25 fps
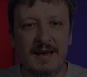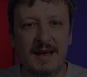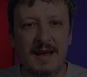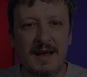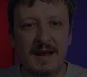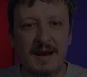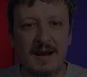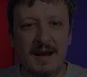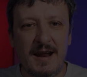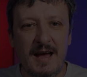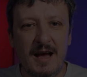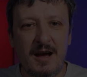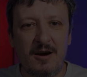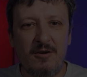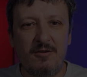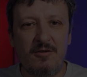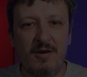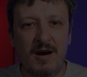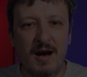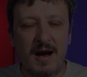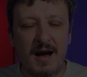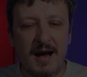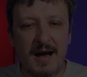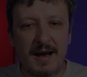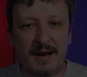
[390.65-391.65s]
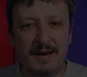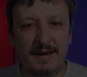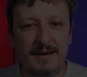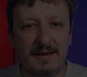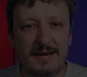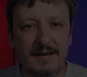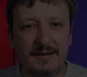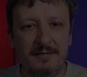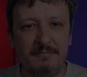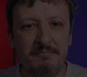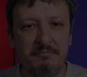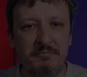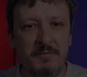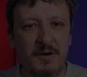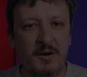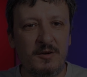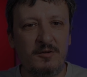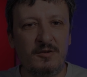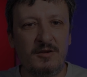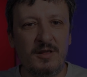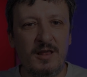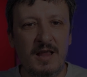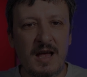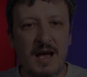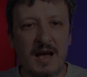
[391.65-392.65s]
and now I can
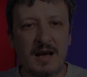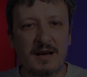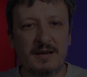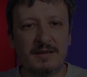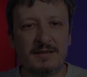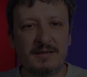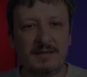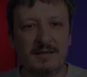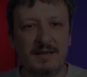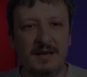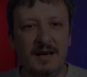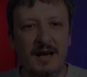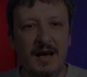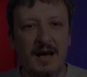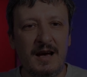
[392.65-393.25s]
relax.